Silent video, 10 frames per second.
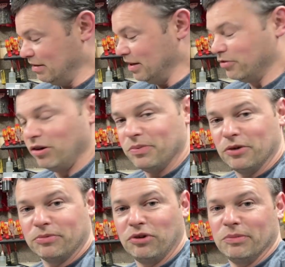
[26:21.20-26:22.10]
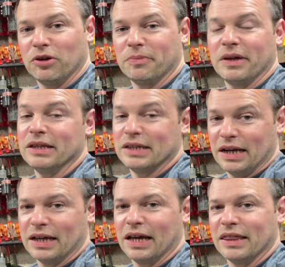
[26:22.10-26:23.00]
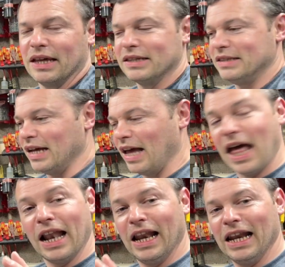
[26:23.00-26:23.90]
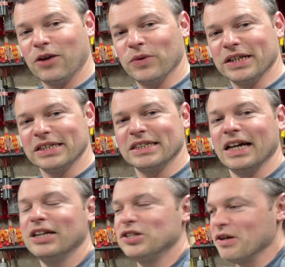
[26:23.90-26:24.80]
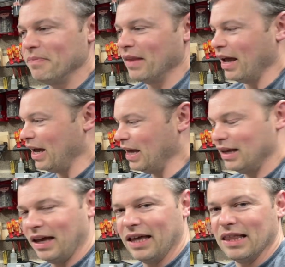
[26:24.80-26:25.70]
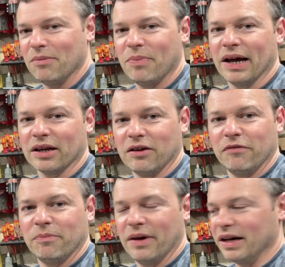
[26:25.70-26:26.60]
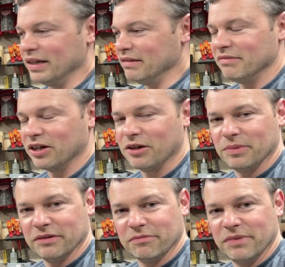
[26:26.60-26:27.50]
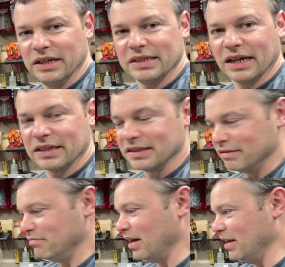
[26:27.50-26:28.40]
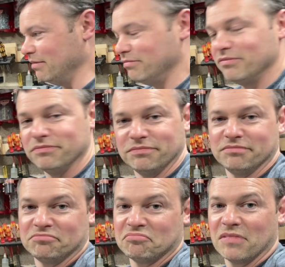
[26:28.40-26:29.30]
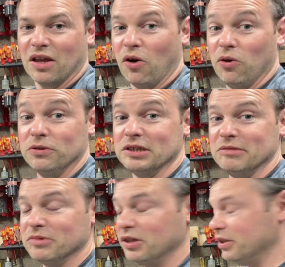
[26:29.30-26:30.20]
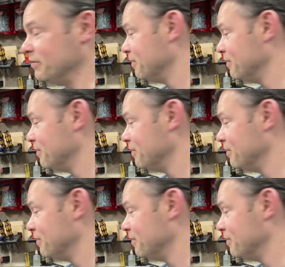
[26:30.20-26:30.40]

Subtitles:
creep it up until I get that liquid stage, and then back it off by a couple of milliseconds. All seems good.